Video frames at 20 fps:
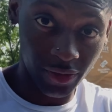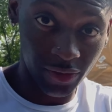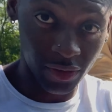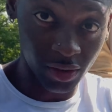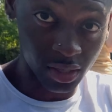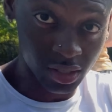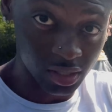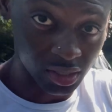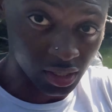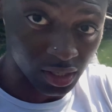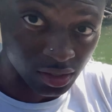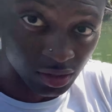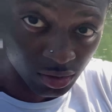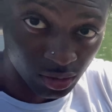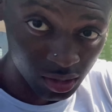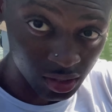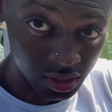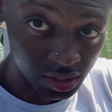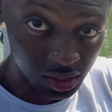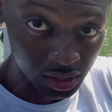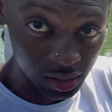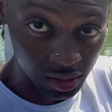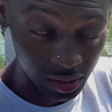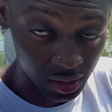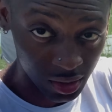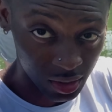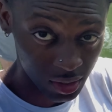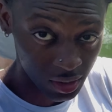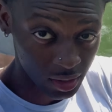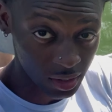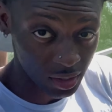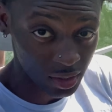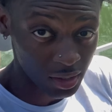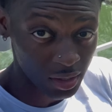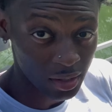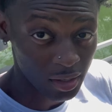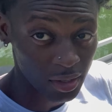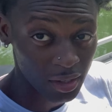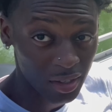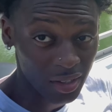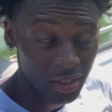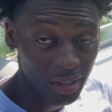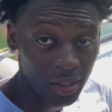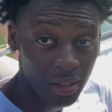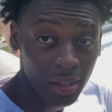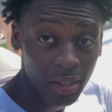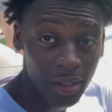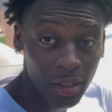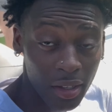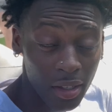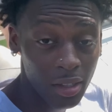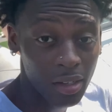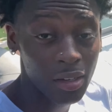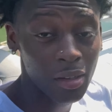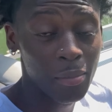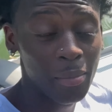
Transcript: fishing, as you can see. A little